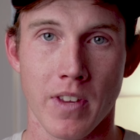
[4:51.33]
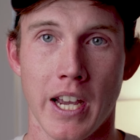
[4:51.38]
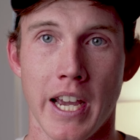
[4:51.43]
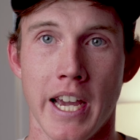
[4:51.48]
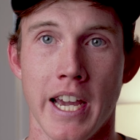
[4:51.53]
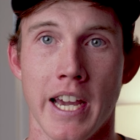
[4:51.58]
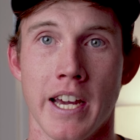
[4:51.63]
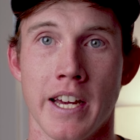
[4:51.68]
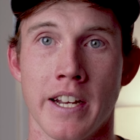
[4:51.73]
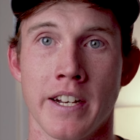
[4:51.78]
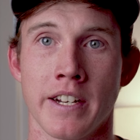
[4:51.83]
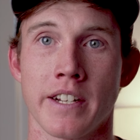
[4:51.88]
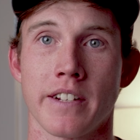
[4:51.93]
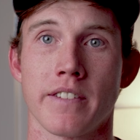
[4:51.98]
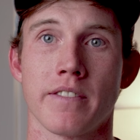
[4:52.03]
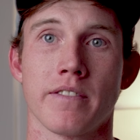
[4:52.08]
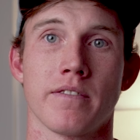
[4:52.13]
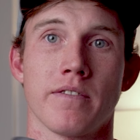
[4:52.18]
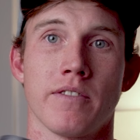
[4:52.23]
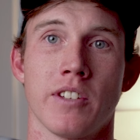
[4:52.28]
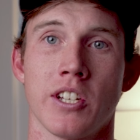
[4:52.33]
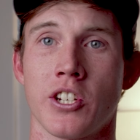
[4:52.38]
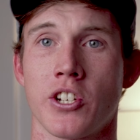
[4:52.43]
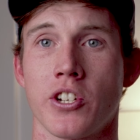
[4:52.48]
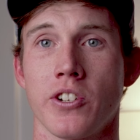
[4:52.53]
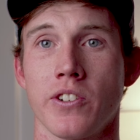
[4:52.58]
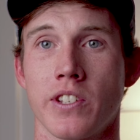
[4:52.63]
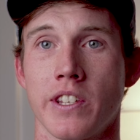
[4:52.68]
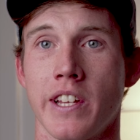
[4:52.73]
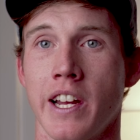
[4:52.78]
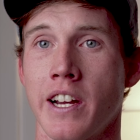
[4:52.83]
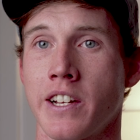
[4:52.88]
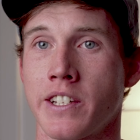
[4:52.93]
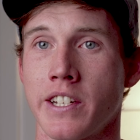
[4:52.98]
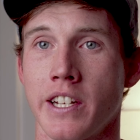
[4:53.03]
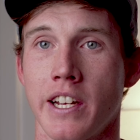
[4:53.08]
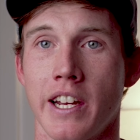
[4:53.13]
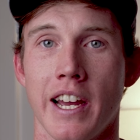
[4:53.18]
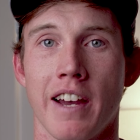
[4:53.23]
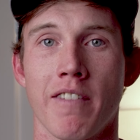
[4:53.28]
And this shoots down
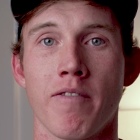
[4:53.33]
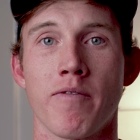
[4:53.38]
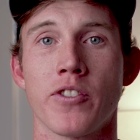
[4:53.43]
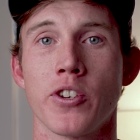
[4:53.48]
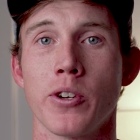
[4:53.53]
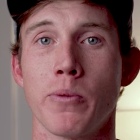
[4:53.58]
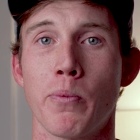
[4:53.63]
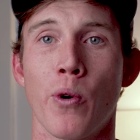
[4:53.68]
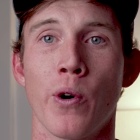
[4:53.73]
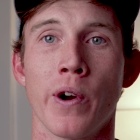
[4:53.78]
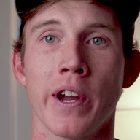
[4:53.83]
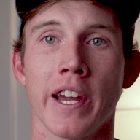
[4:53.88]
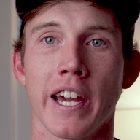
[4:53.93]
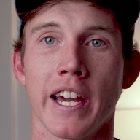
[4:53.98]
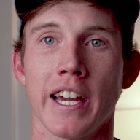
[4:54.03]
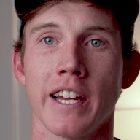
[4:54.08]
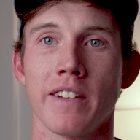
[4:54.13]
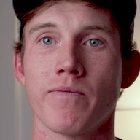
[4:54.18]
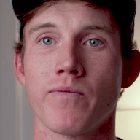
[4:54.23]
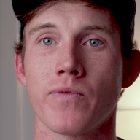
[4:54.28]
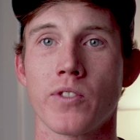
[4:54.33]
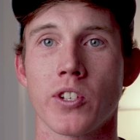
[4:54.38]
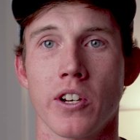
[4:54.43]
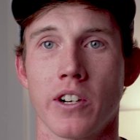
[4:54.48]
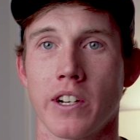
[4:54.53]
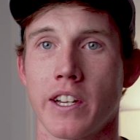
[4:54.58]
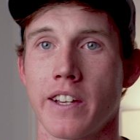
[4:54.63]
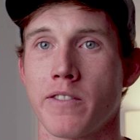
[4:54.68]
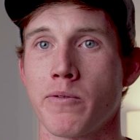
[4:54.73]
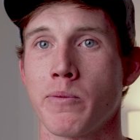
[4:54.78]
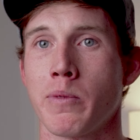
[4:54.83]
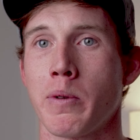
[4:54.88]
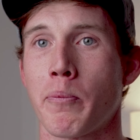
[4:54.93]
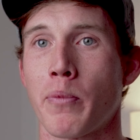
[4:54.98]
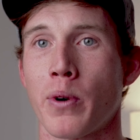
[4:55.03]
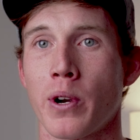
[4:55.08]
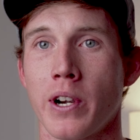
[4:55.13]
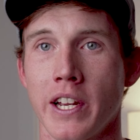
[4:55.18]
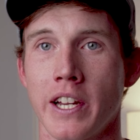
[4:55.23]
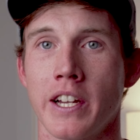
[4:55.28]
to f2.8, so it gives me
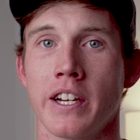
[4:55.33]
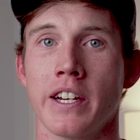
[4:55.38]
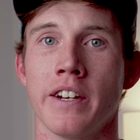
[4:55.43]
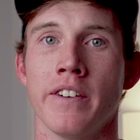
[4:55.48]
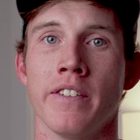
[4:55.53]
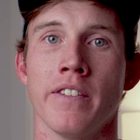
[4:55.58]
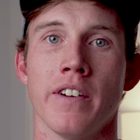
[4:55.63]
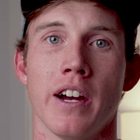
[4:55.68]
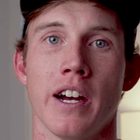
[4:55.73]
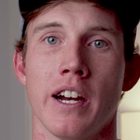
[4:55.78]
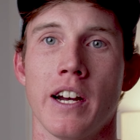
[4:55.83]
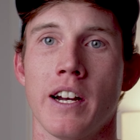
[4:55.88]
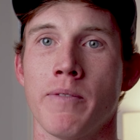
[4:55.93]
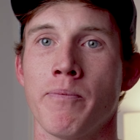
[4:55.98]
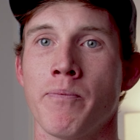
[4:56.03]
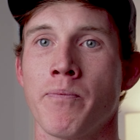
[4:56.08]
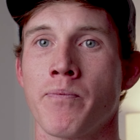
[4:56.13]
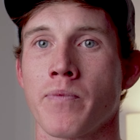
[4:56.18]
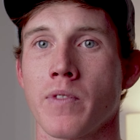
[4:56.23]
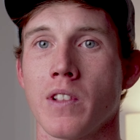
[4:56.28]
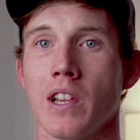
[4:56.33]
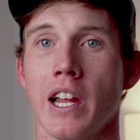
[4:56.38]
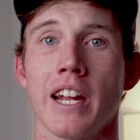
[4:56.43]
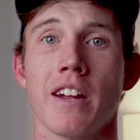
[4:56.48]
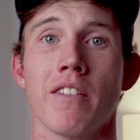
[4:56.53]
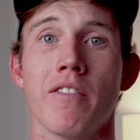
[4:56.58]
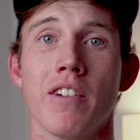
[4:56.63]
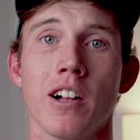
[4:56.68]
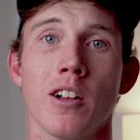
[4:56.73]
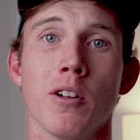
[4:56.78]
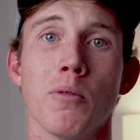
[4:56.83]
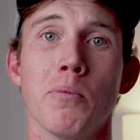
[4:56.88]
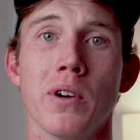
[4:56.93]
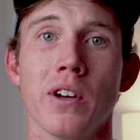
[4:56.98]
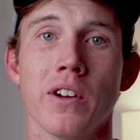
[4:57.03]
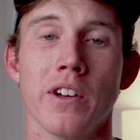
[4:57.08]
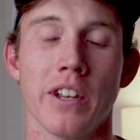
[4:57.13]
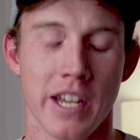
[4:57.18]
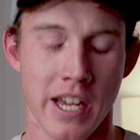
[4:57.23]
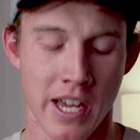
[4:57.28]
pretty good light
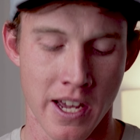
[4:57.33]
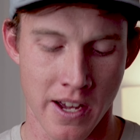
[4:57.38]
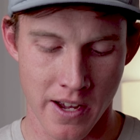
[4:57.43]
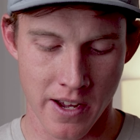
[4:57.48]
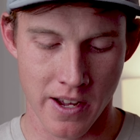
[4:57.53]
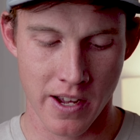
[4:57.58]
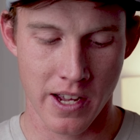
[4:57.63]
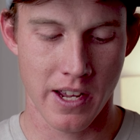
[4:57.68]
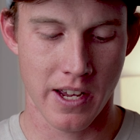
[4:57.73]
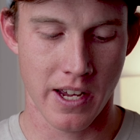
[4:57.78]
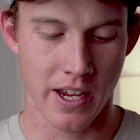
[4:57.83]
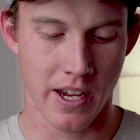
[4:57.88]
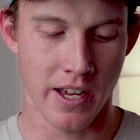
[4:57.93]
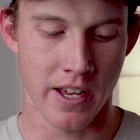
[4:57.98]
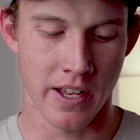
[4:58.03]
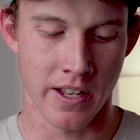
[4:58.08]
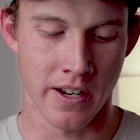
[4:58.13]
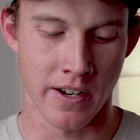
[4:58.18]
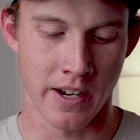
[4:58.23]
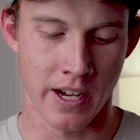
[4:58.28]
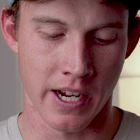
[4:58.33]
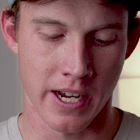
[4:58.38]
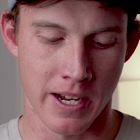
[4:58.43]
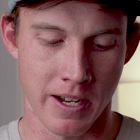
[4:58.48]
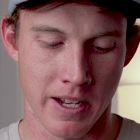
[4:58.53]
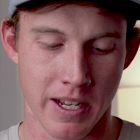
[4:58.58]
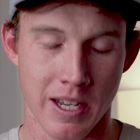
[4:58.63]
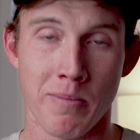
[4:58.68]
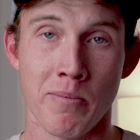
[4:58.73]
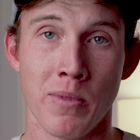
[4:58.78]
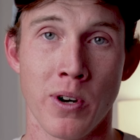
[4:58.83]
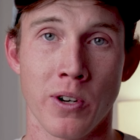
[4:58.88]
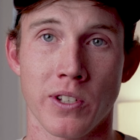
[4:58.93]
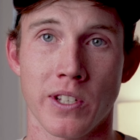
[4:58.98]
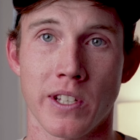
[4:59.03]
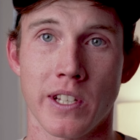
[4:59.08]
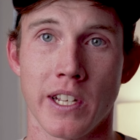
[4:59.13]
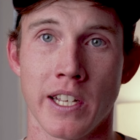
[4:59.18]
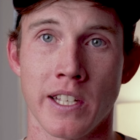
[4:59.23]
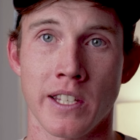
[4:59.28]
availability in
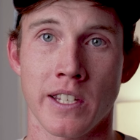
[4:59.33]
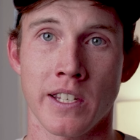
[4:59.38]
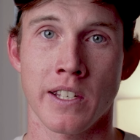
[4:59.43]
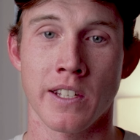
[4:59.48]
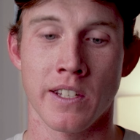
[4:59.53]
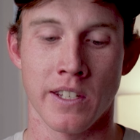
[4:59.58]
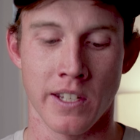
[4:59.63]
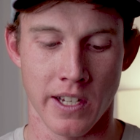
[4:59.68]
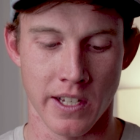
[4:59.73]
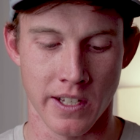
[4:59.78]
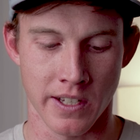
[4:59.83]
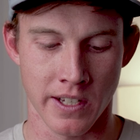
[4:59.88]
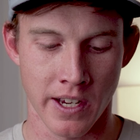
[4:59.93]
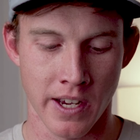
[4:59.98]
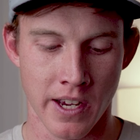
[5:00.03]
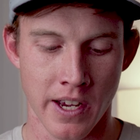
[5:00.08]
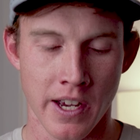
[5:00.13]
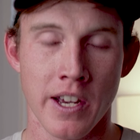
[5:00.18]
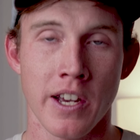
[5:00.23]
most instances.